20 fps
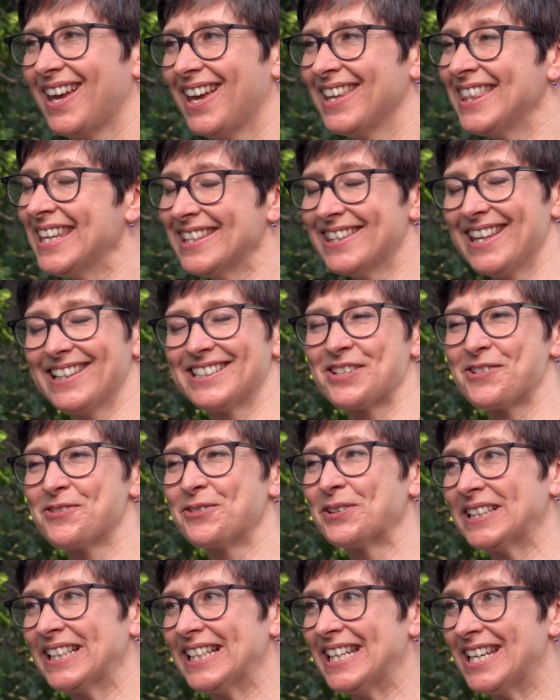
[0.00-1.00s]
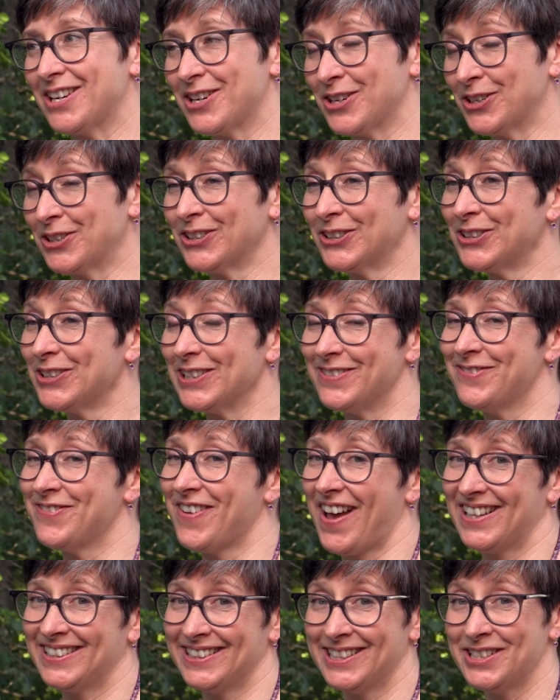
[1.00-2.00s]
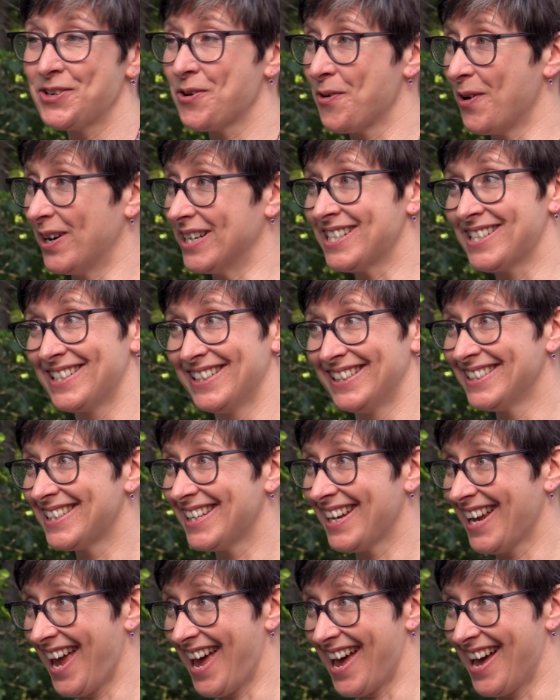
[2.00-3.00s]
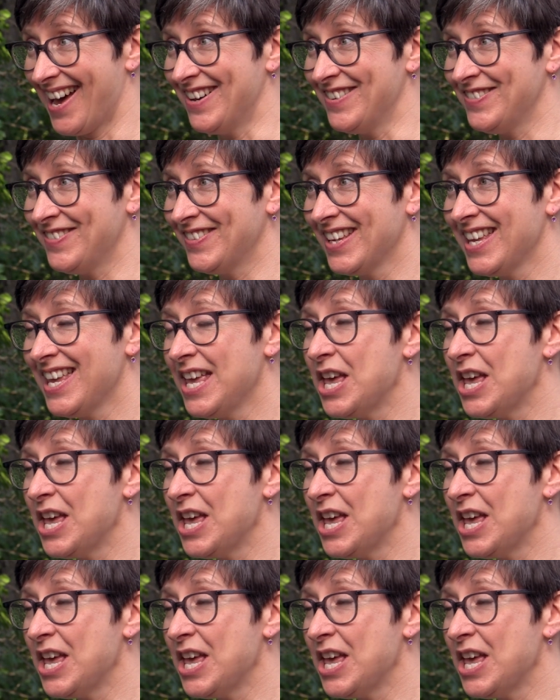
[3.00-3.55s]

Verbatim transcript: I think that's a really good, valid question to have.